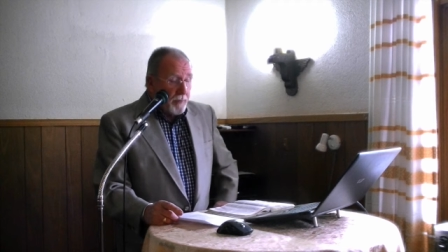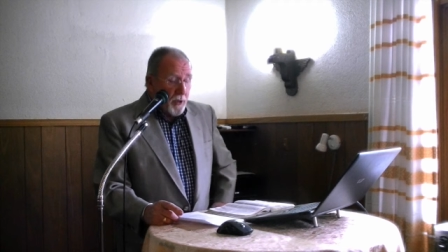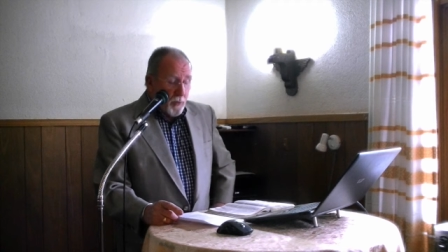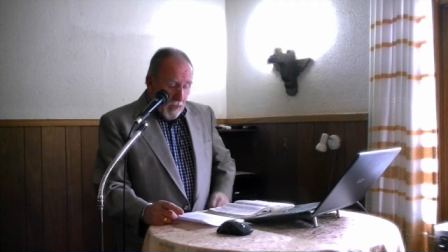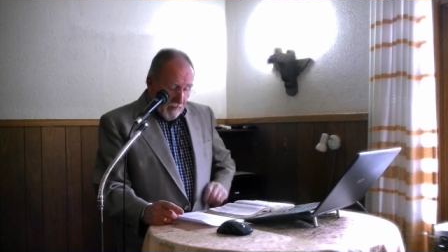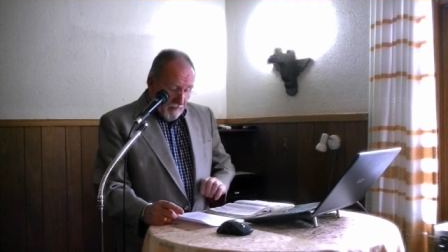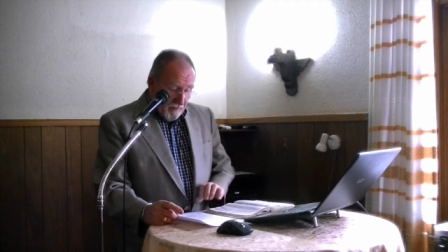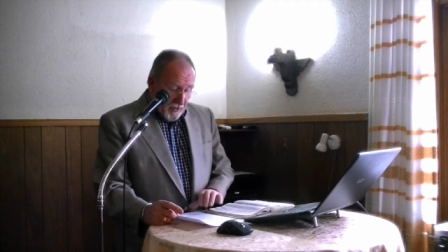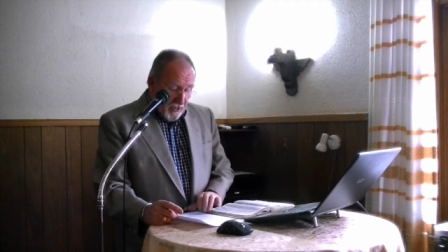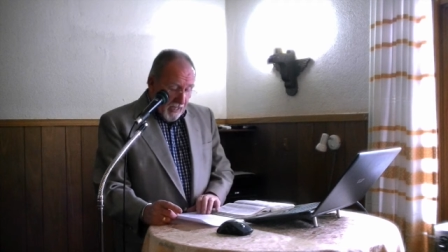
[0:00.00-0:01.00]
chapter 12
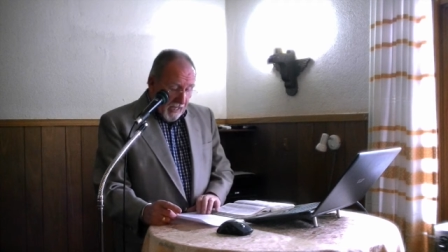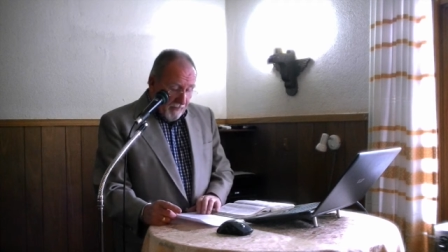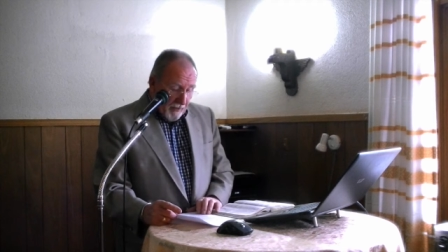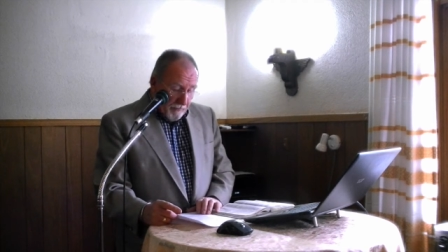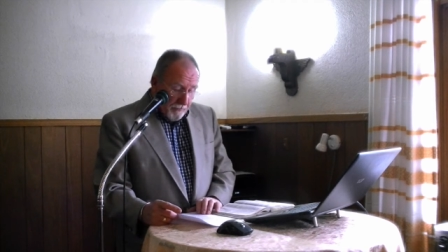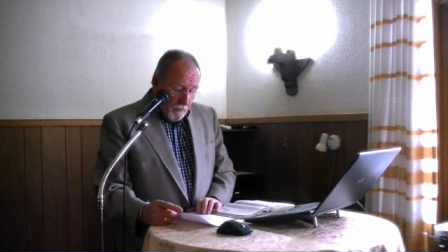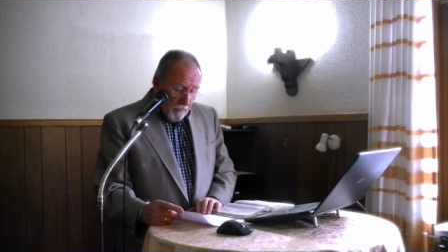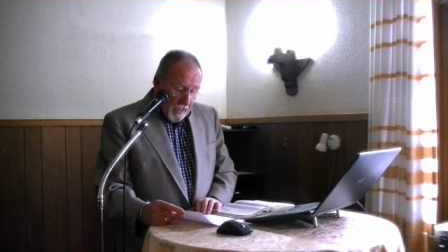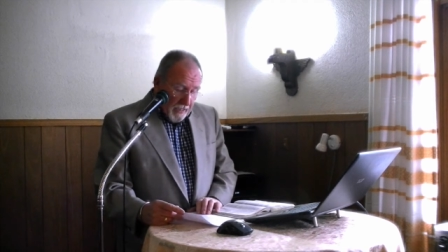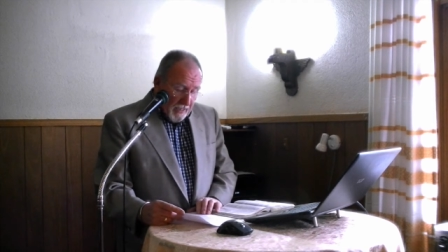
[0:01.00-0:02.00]
and verse 11,
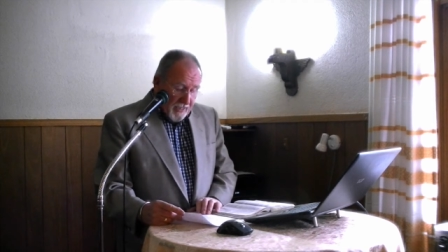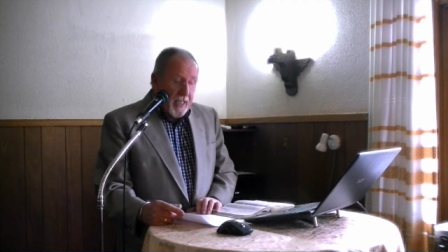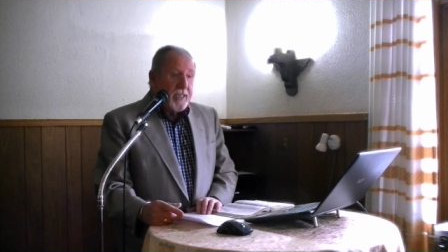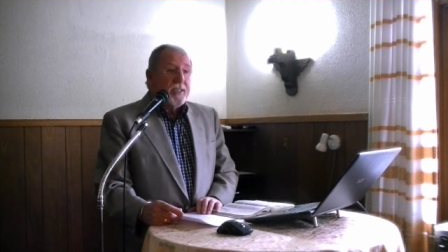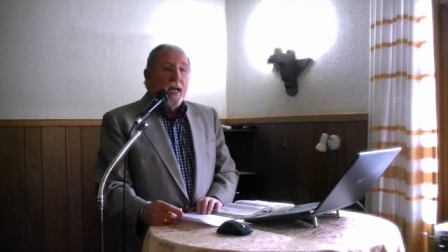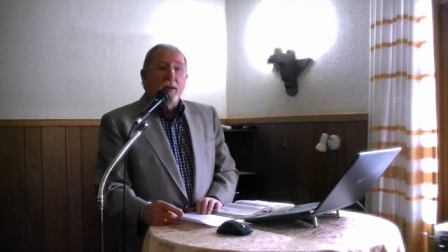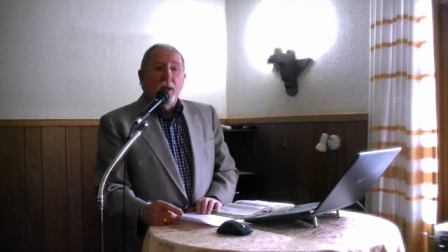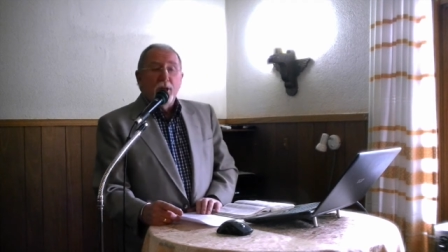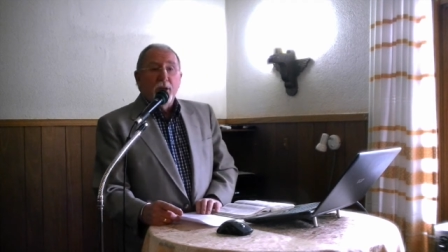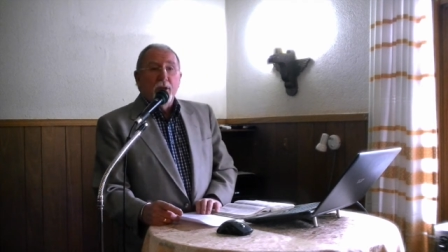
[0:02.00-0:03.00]
it says that
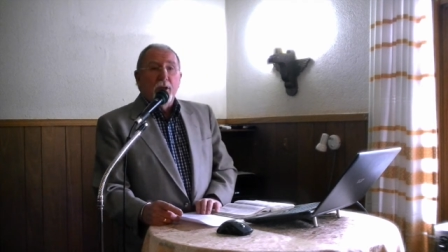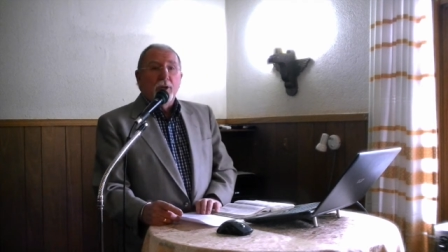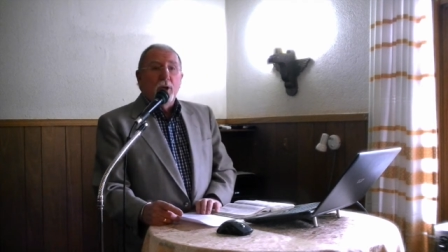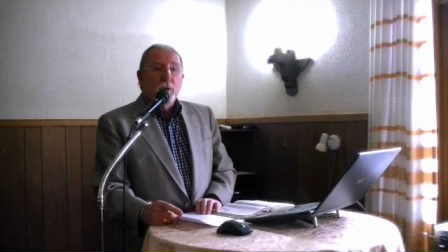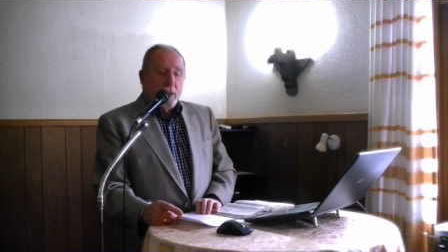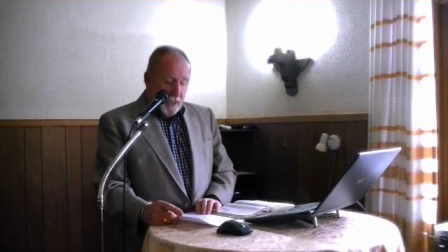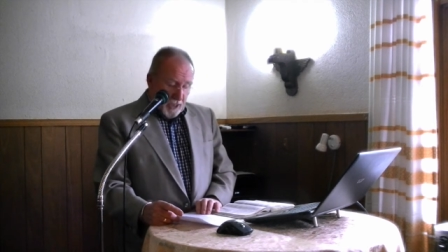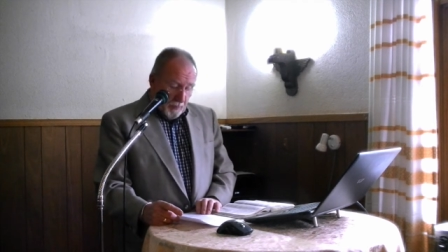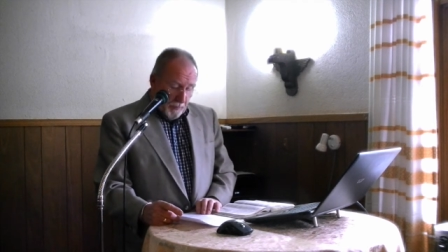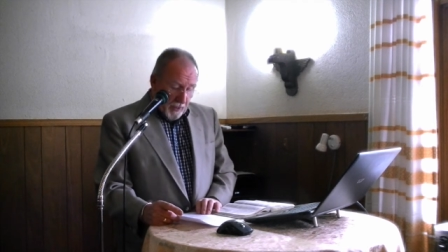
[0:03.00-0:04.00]
uh, no
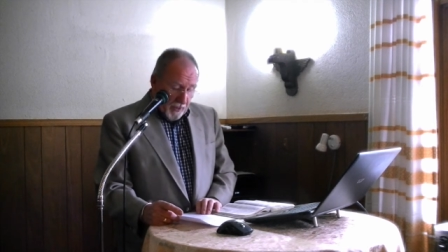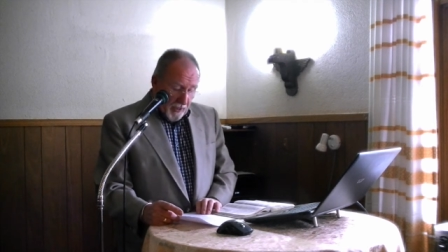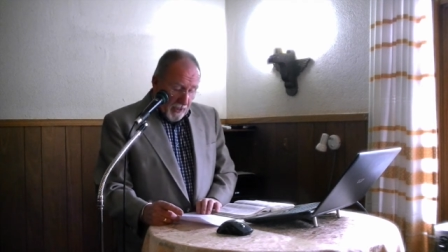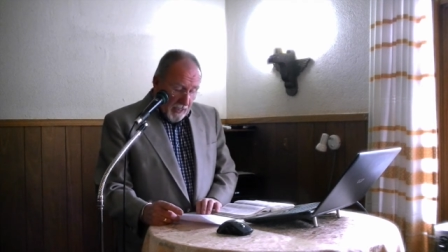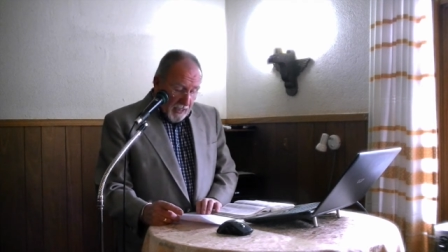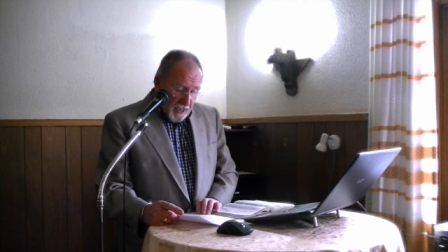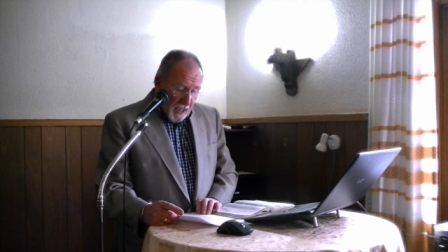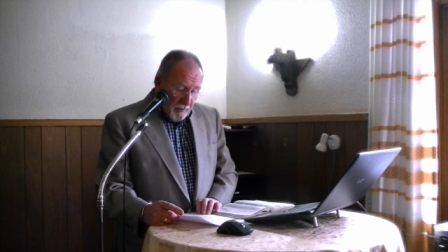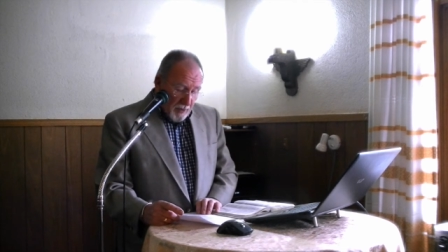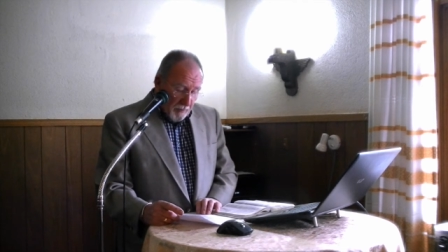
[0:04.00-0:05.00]
discipline
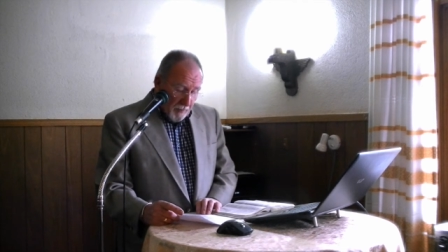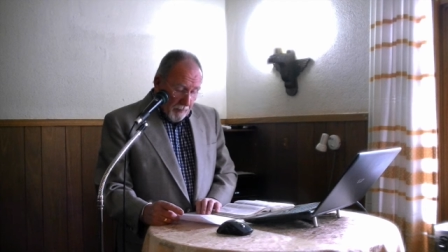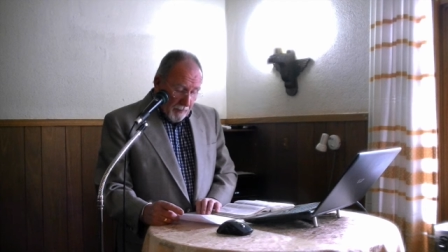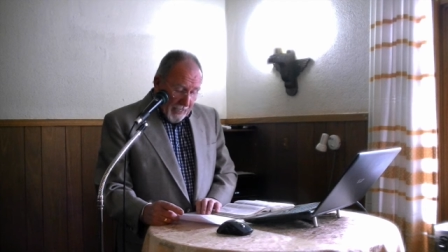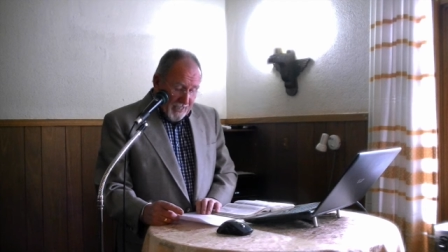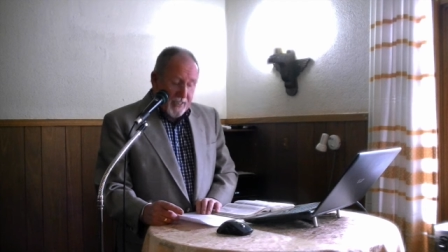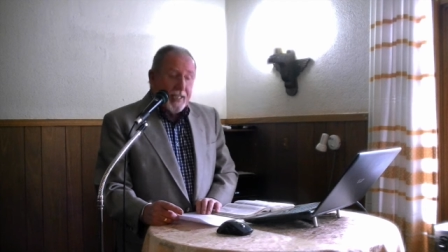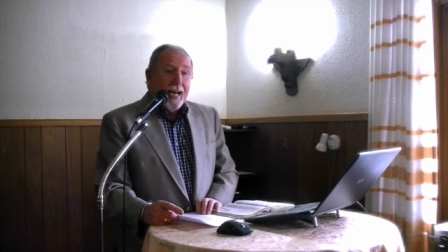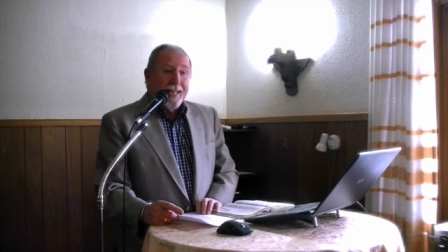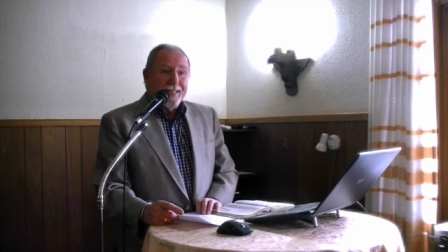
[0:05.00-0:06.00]
seems
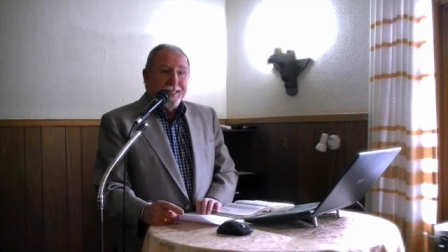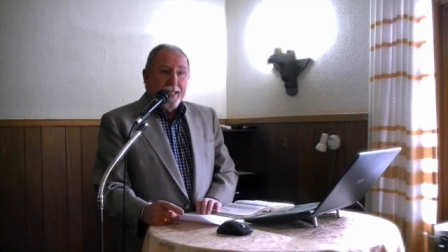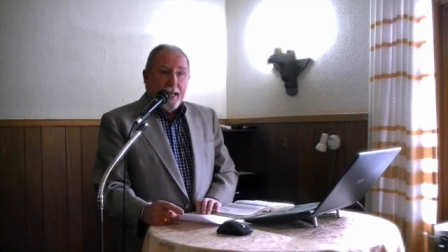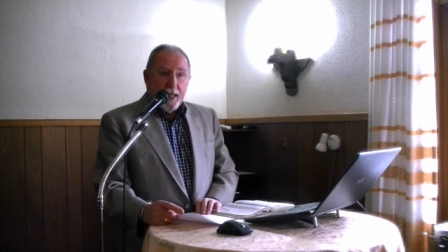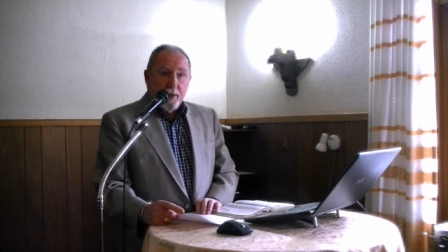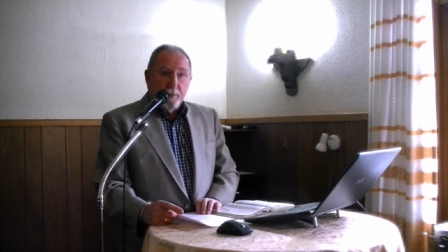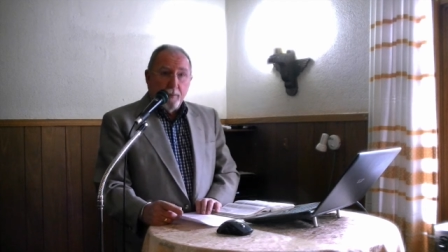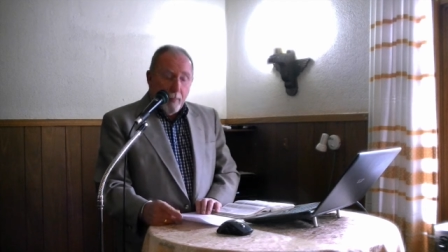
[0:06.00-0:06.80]
pleasant at the time